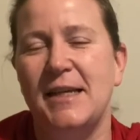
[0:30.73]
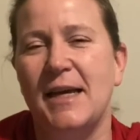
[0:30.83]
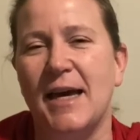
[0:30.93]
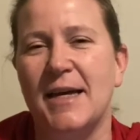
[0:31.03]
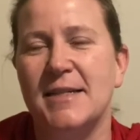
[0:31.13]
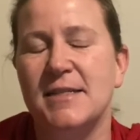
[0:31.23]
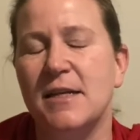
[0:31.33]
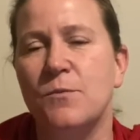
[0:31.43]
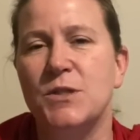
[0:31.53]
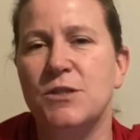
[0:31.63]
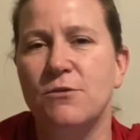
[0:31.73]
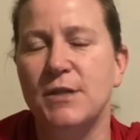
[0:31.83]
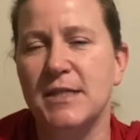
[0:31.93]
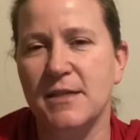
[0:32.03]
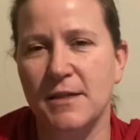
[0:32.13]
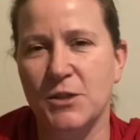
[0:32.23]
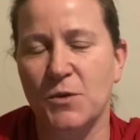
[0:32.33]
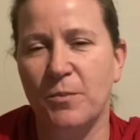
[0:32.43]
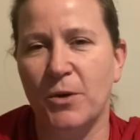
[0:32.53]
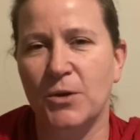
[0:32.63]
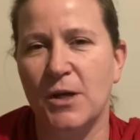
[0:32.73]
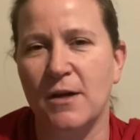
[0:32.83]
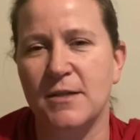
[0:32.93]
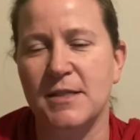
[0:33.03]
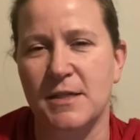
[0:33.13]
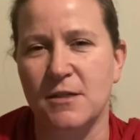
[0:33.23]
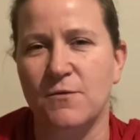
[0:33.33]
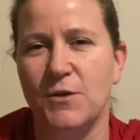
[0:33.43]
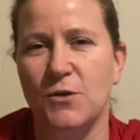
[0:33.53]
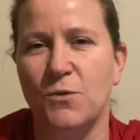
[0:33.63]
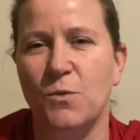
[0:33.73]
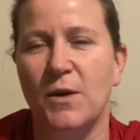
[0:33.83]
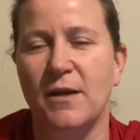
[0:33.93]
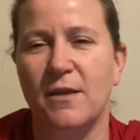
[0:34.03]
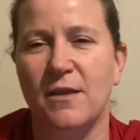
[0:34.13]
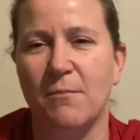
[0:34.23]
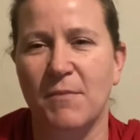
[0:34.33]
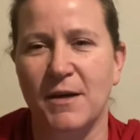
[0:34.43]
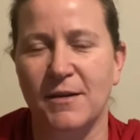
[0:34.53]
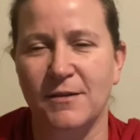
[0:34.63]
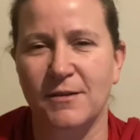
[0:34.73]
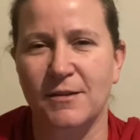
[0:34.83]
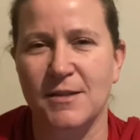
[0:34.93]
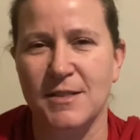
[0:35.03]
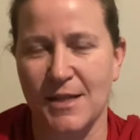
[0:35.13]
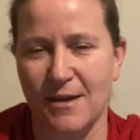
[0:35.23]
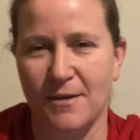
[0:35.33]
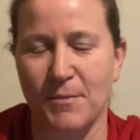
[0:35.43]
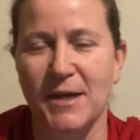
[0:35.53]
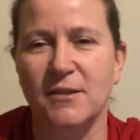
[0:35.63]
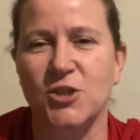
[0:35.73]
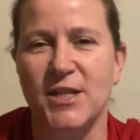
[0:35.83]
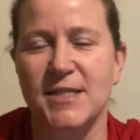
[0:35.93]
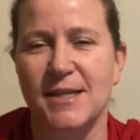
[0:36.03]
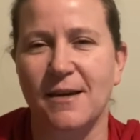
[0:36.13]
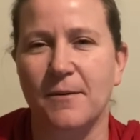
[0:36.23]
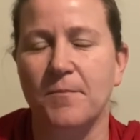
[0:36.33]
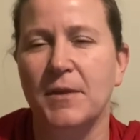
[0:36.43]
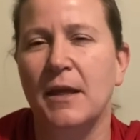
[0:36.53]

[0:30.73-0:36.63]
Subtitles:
And it was through listening to a podcast interview with Michael J. Singer.